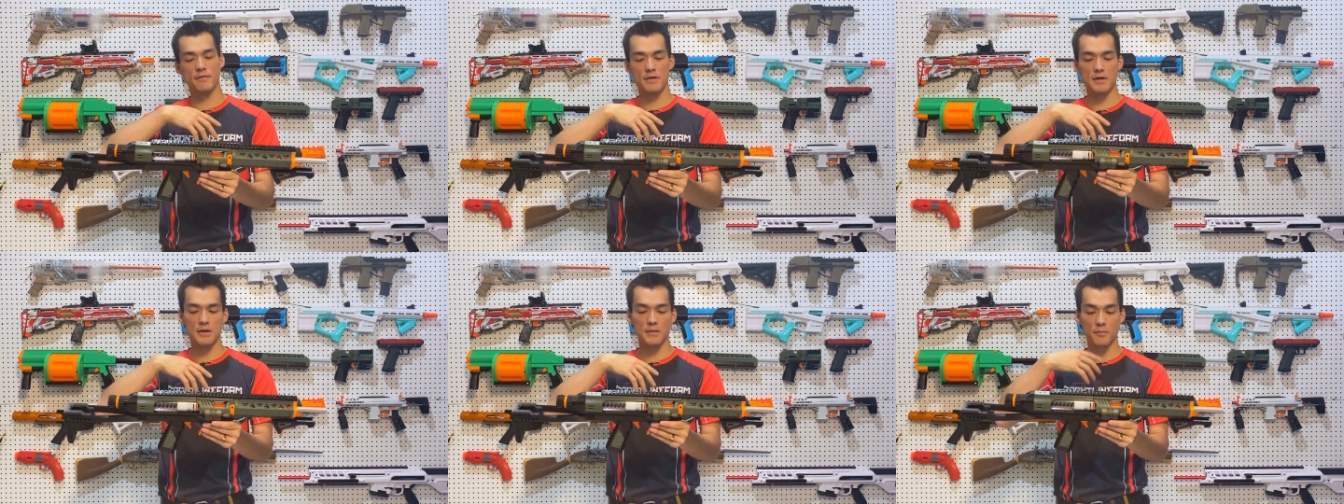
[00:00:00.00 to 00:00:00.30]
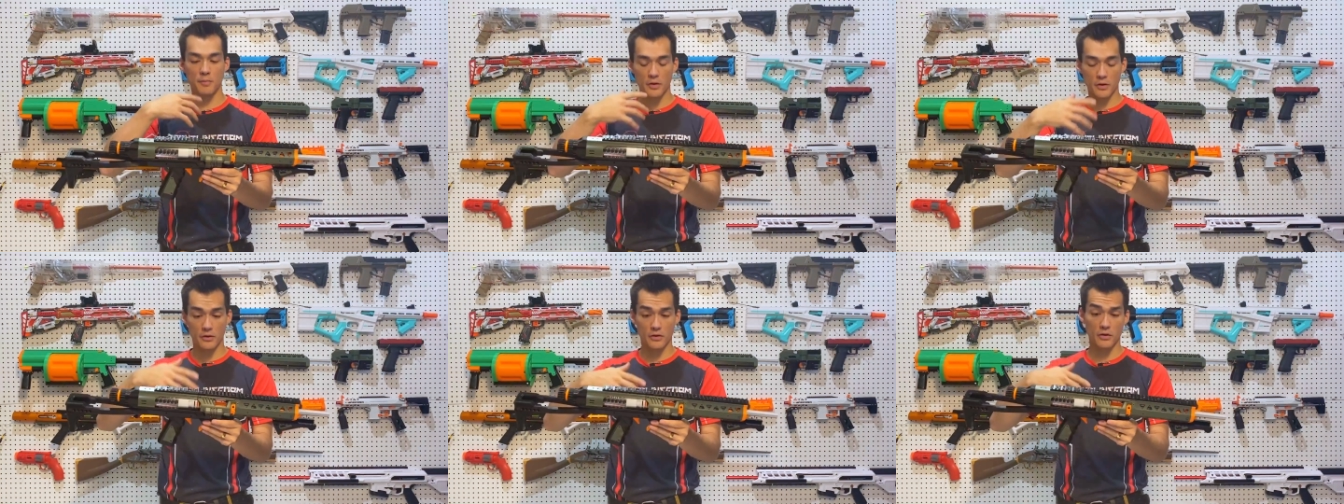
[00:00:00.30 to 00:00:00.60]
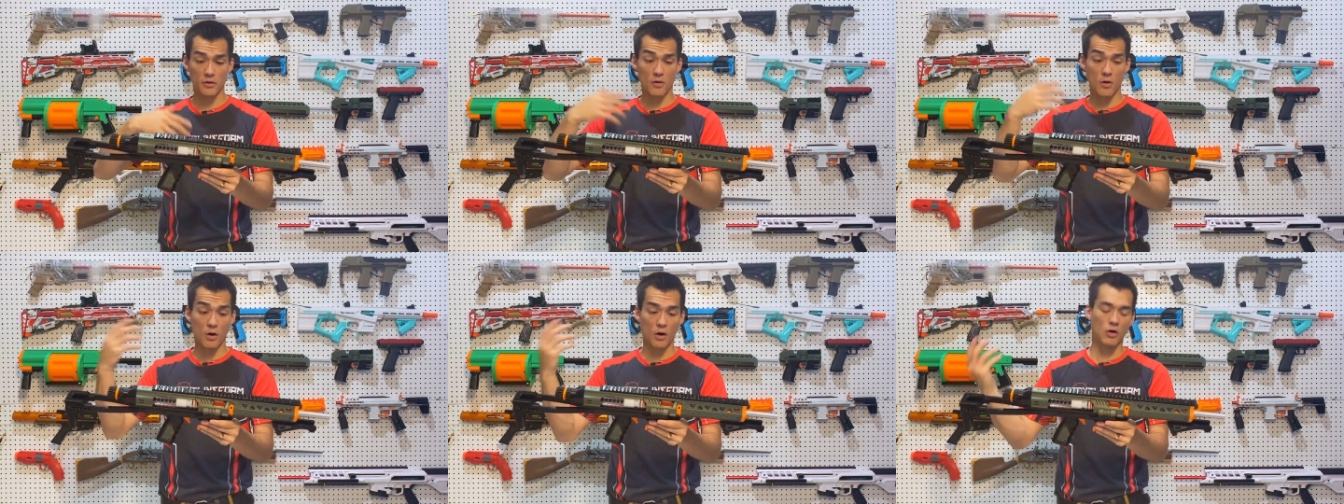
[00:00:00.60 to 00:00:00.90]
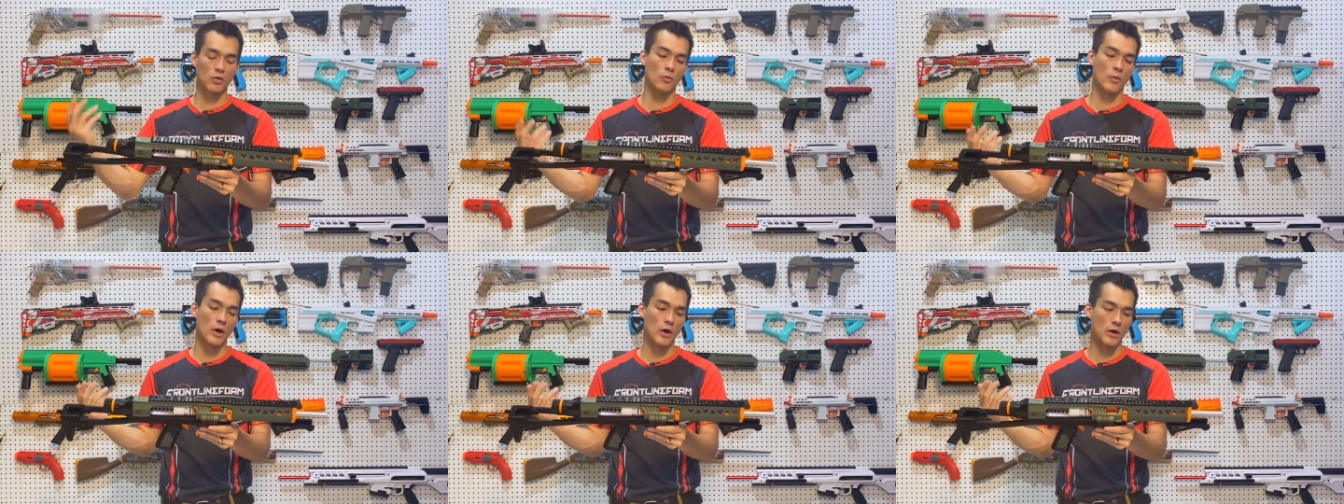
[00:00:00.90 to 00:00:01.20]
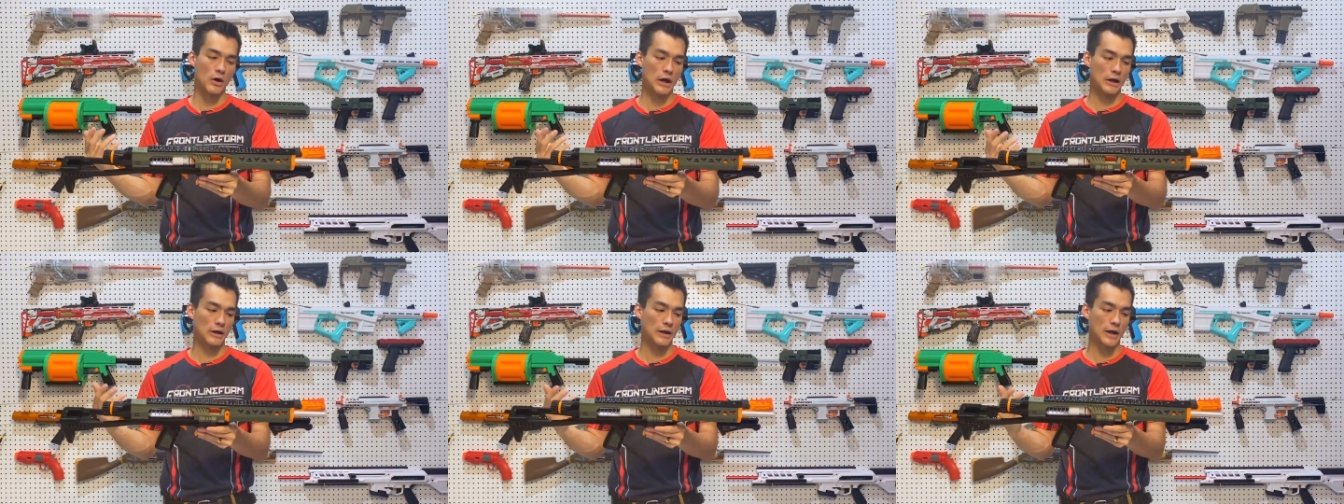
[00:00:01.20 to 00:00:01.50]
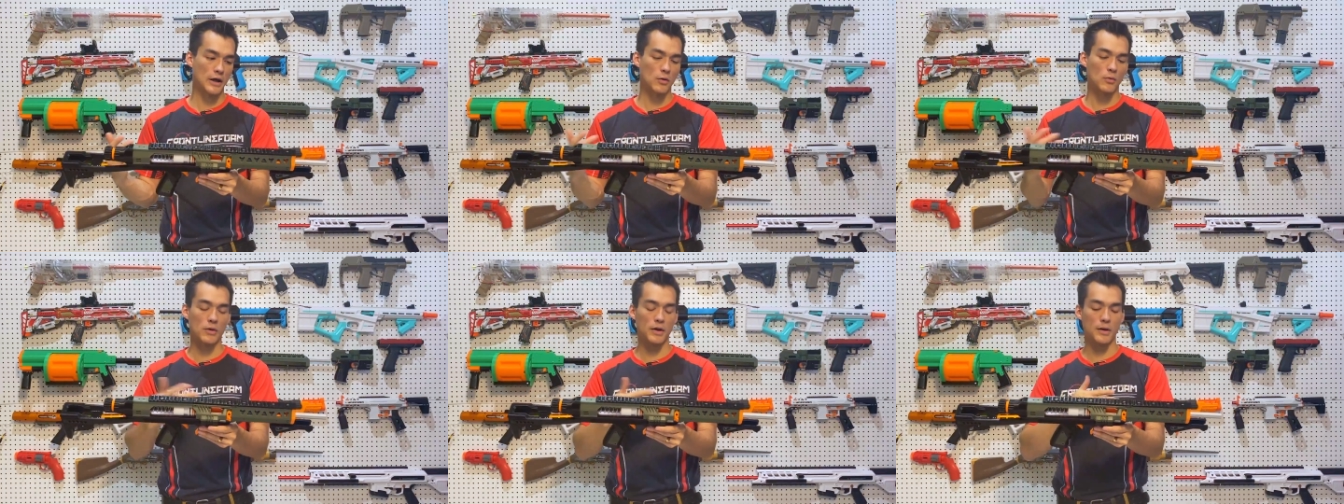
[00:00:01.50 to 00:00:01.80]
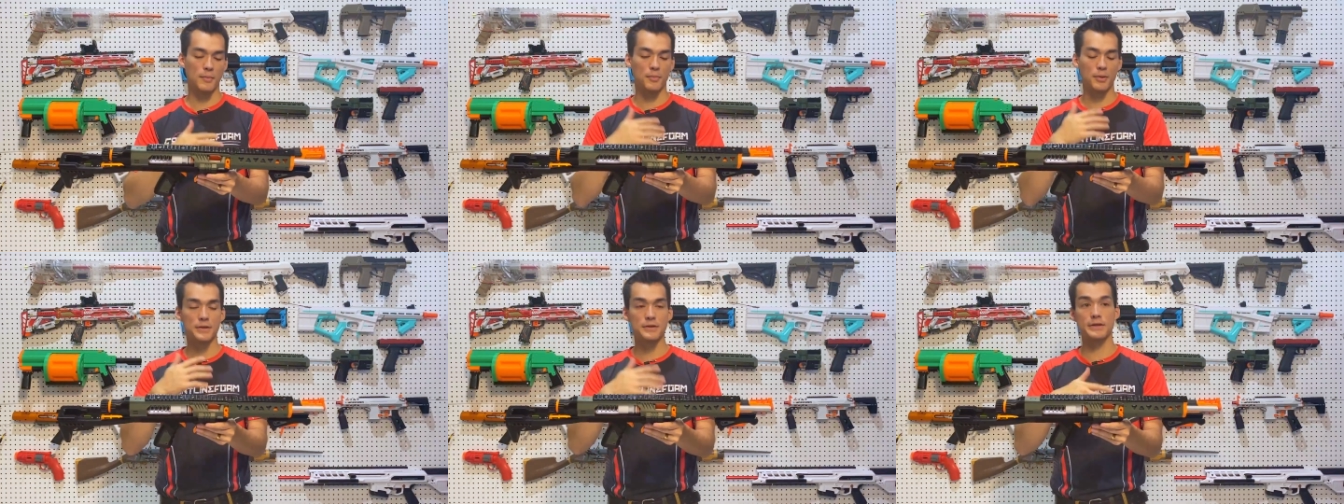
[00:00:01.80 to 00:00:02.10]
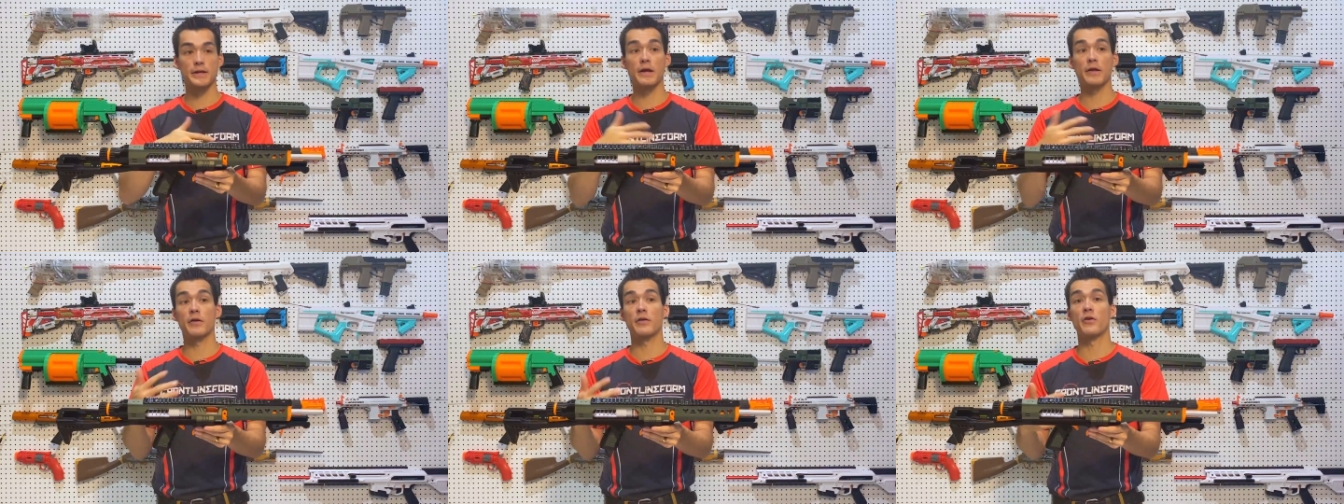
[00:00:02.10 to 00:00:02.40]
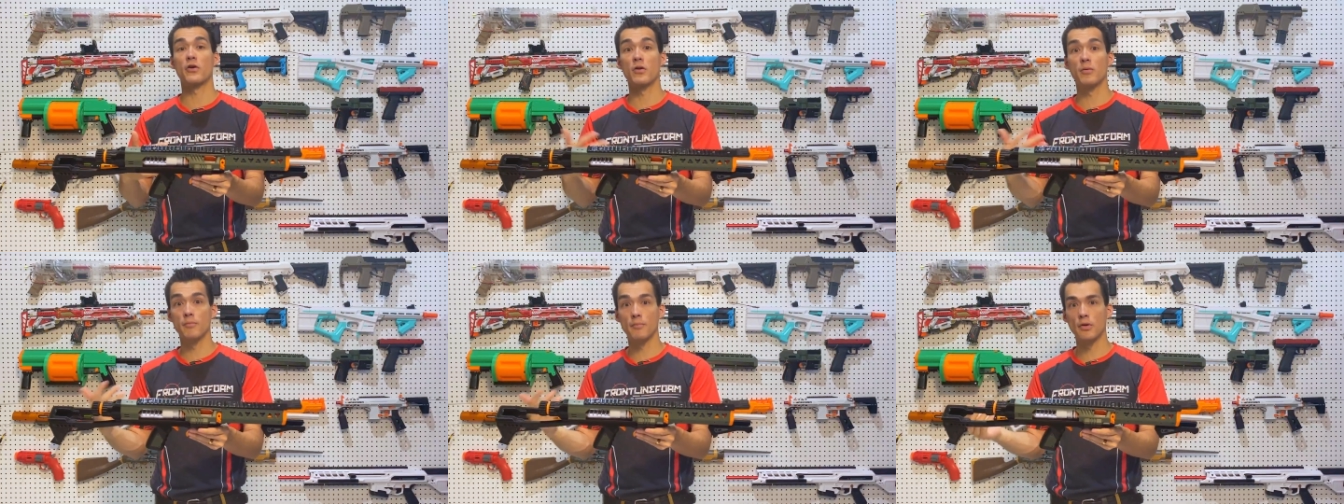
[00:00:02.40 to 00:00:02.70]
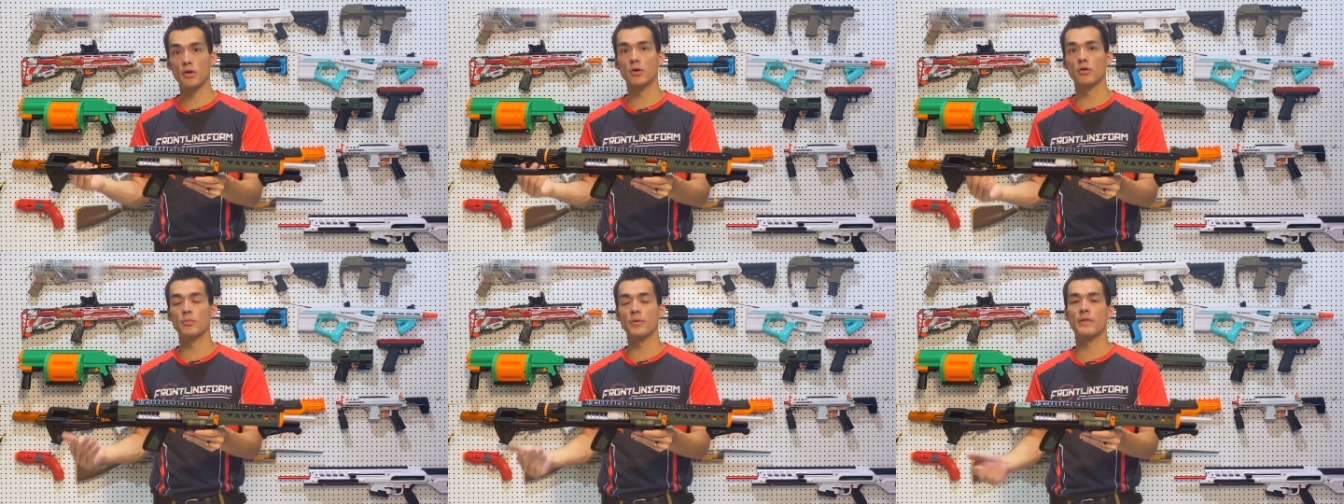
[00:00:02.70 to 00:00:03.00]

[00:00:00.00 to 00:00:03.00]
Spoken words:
the Imperial hardware and kind of want to put together their own build,